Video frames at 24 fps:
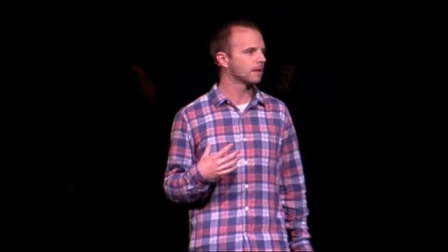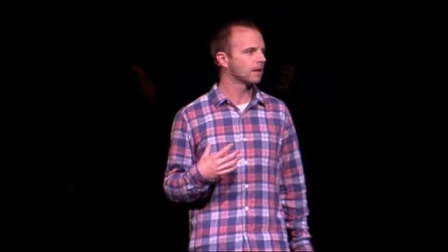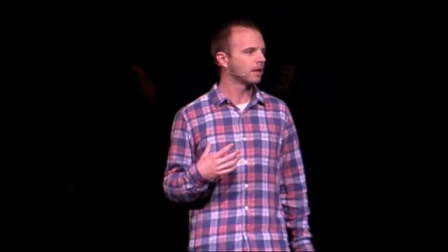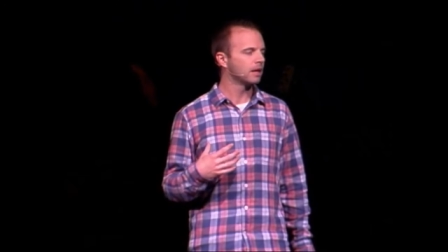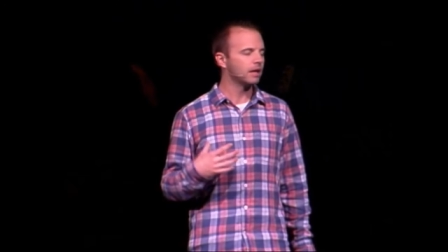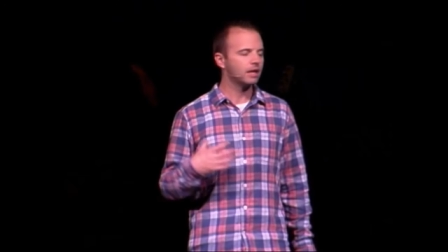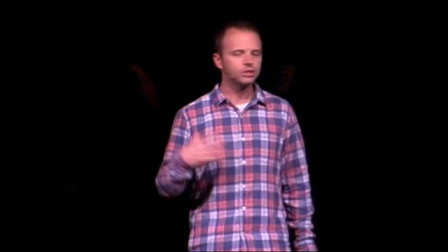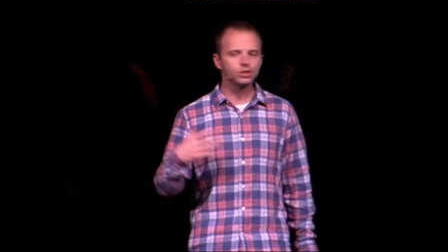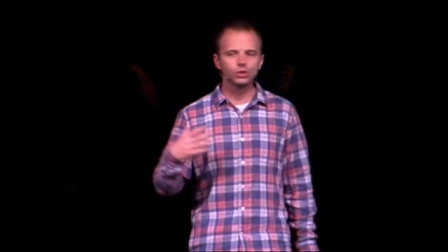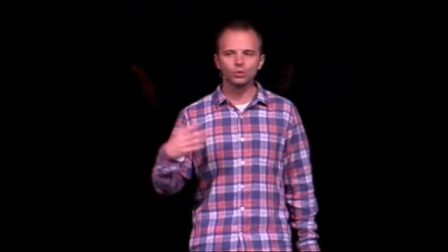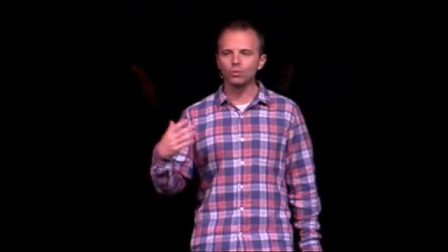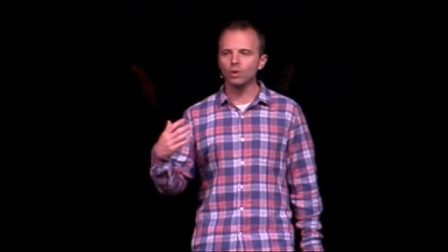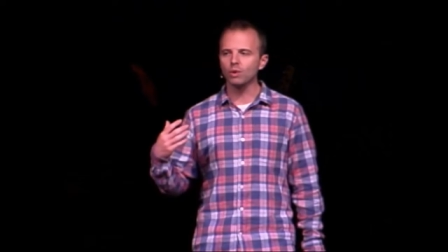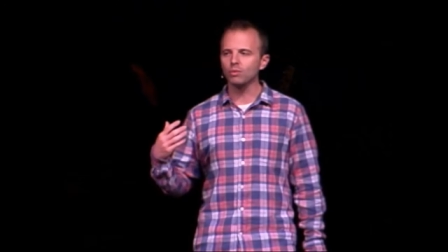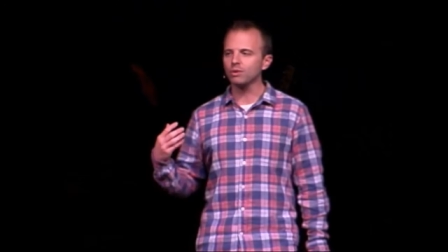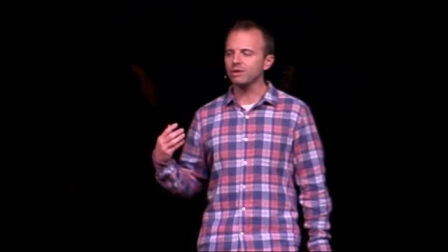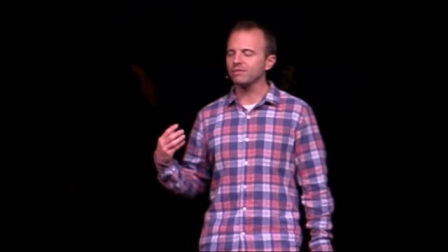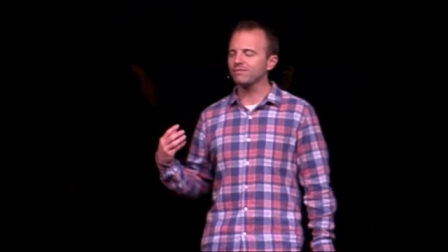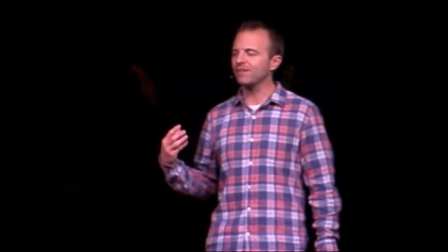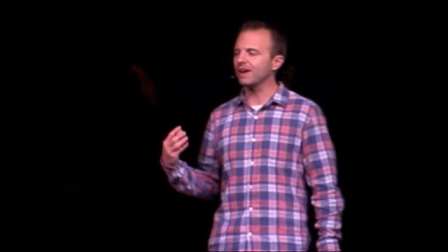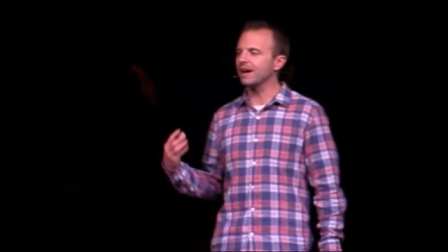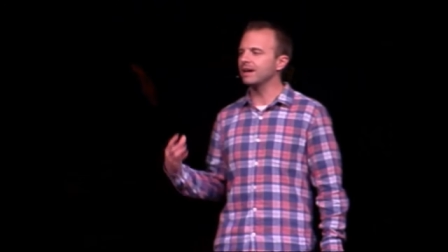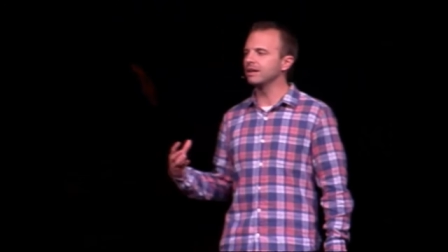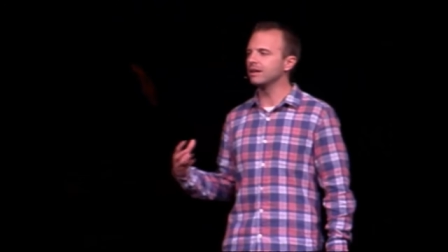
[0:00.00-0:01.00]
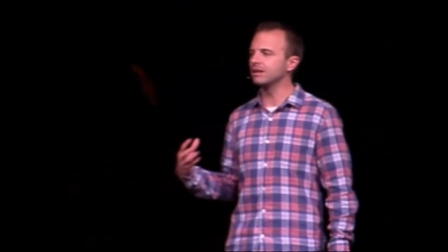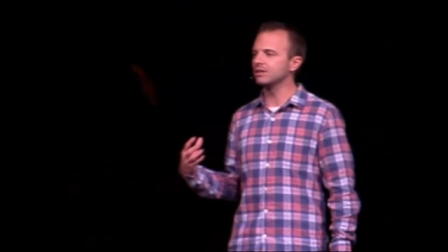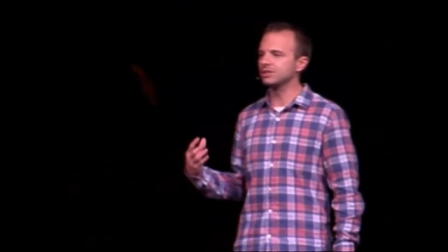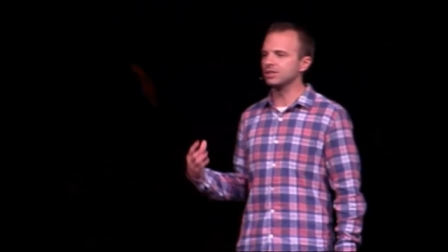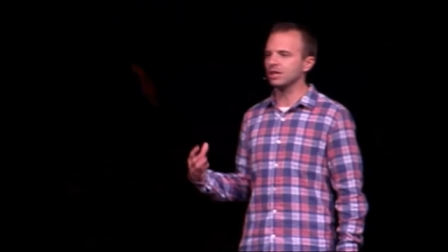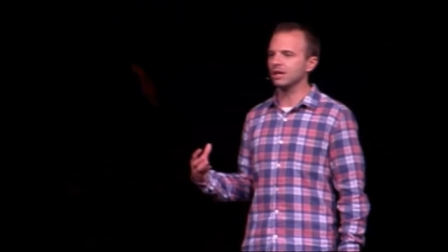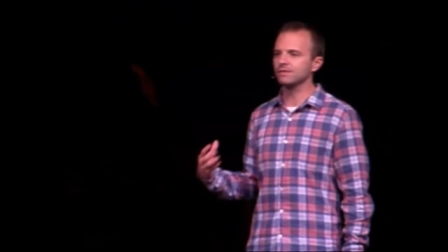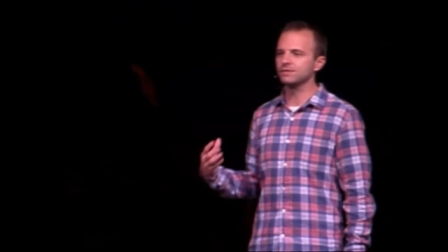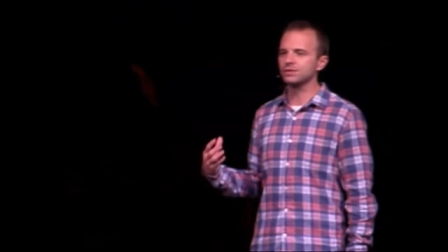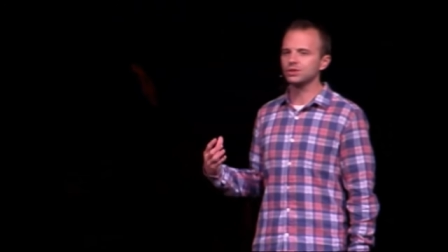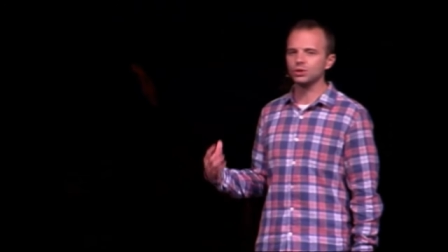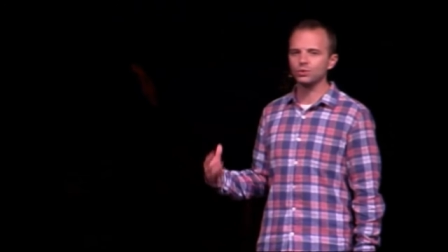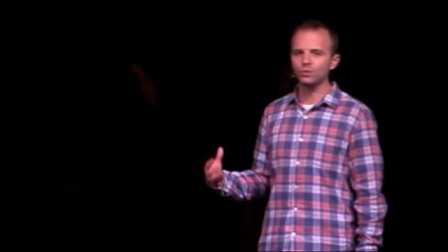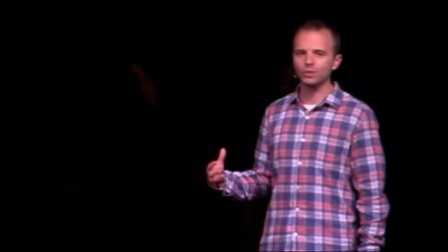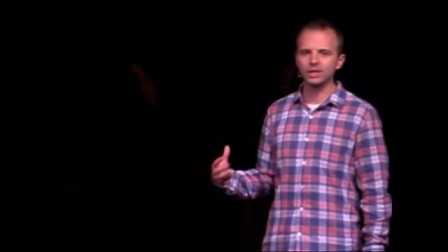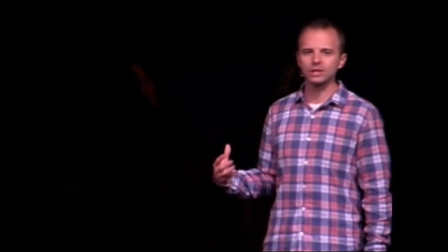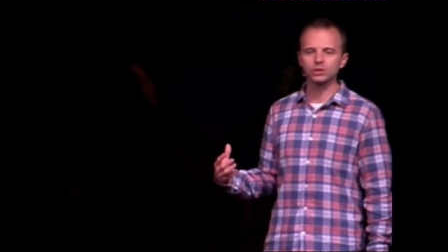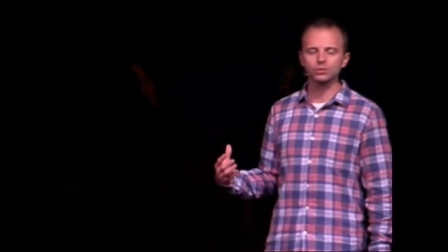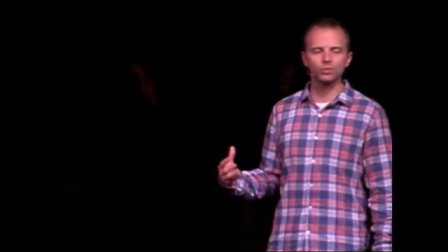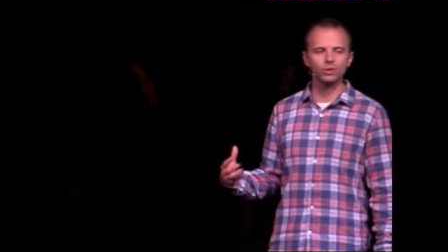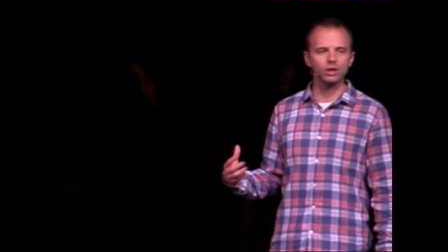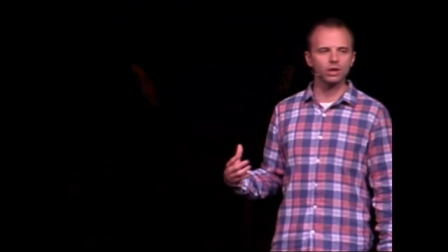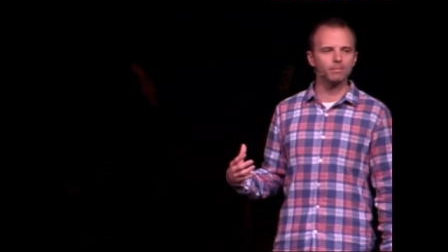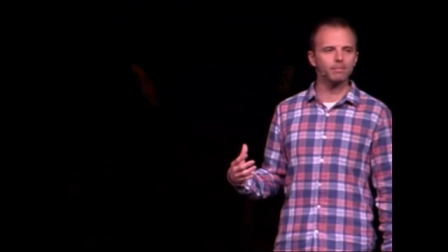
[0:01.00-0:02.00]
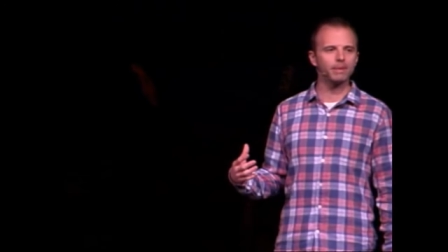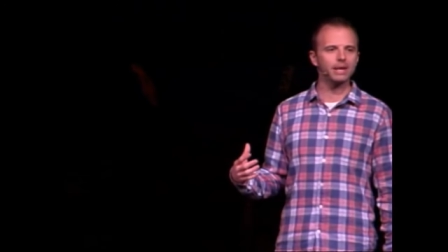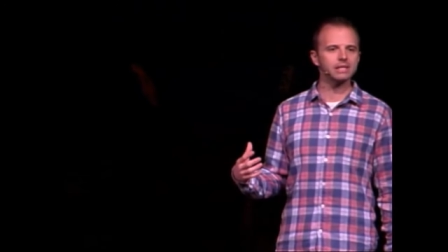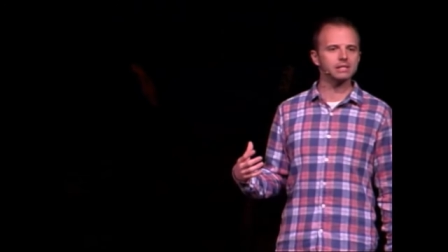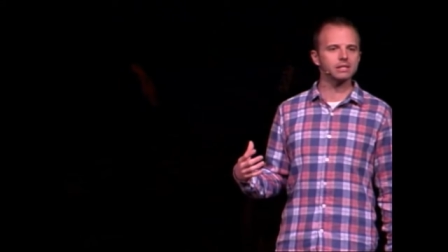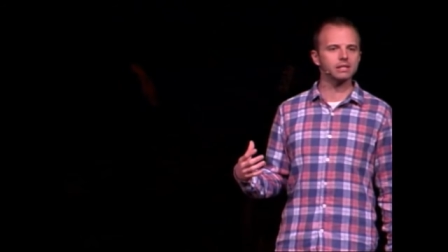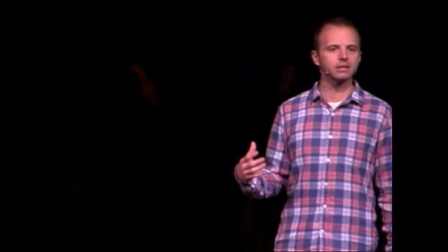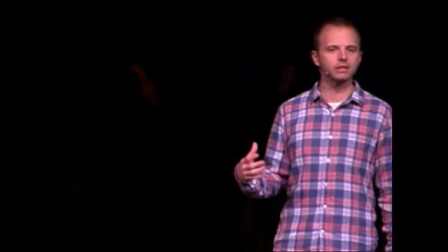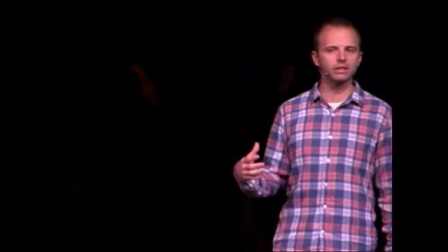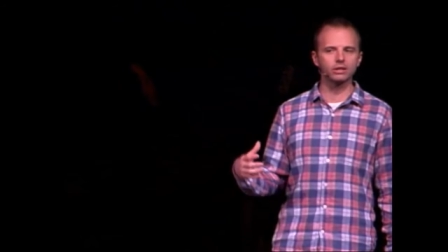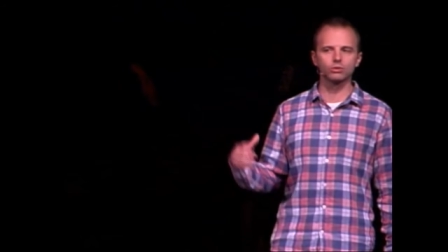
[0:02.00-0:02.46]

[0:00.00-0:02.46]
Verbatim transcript: And so, what we find ourselves doing is we are basically